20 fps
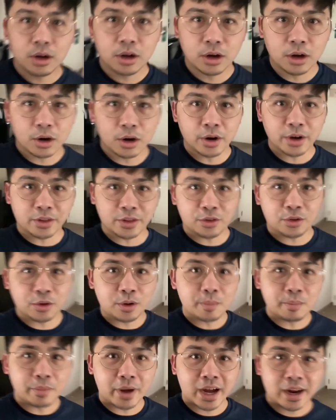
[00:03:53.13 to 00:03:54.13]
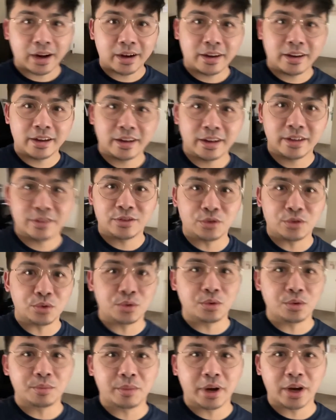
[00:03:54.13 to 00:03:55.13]
All right, so I'm back
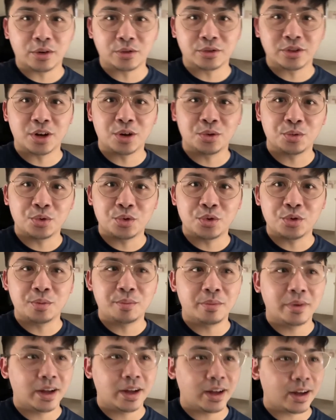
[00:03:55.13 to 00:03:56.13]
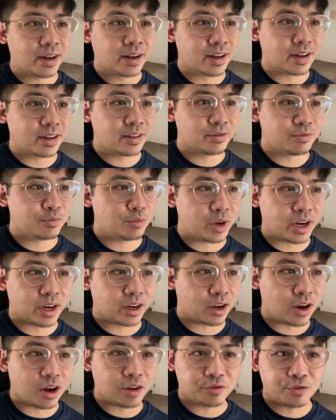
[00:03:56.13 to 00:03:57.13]
to my hotel room. Went
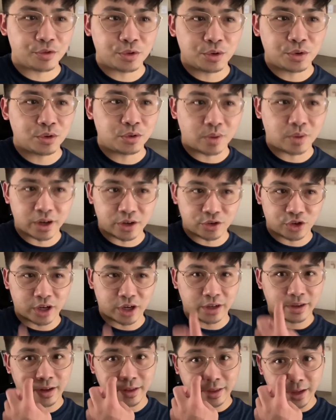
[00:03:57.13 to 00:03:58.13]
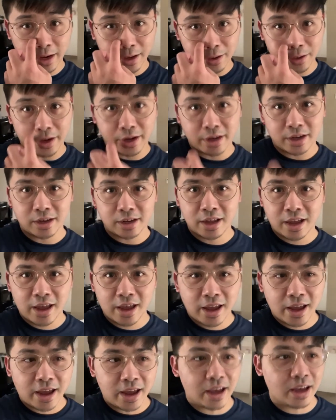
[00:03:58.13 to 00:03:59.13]
and got food, went and checked out the area,
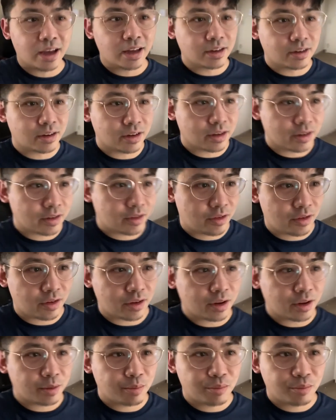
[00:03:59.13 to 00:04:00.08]
and it's a